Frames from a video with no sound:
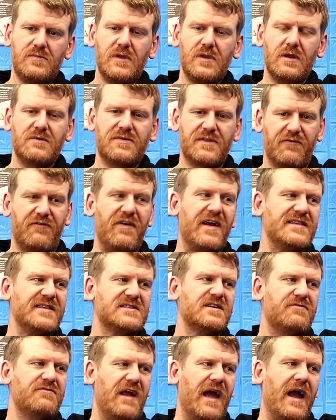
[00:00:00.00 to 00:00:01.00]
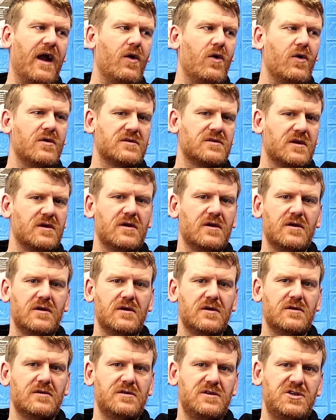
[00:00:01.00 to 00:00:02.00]
defensive record,
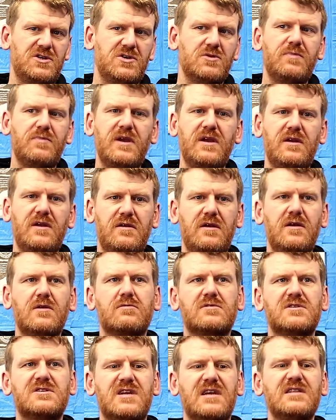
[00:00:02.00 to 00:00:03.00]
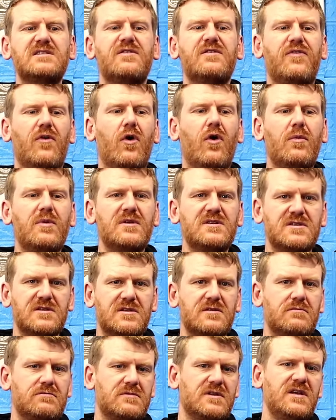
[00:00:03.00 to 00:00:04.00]
you should be, you know, the centre forwards
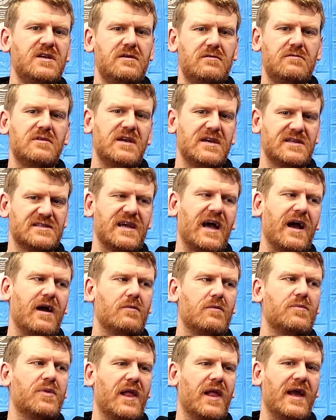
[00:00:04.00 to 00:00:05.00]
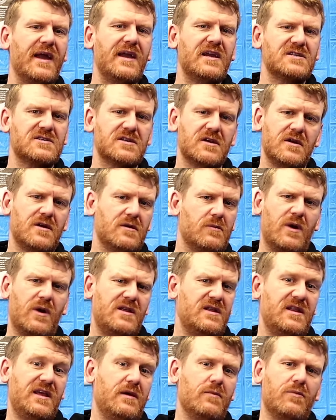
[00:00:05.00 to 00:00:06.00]
and the attacking players, whether
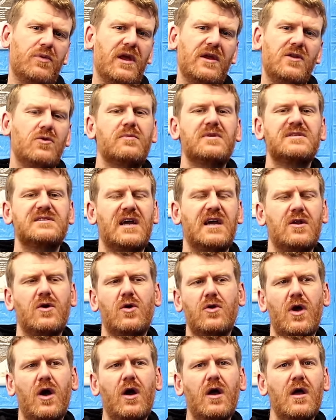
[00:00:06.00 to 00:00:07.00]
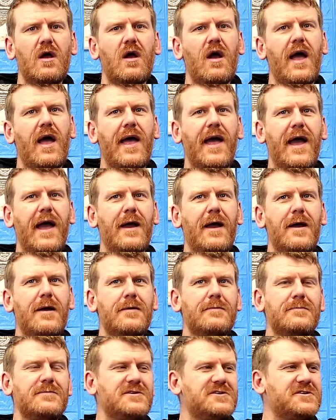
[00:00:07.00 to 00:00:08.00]
they can play number 10 or not,
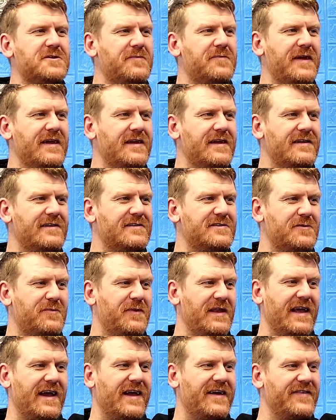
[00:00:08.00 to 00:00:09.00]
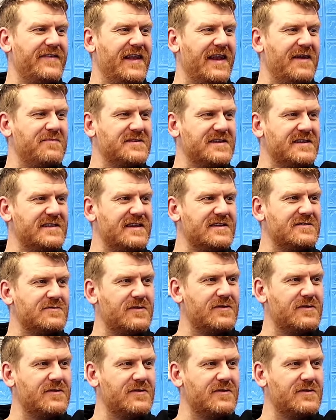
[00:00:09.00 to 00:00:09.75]
should be licking the lips at this one.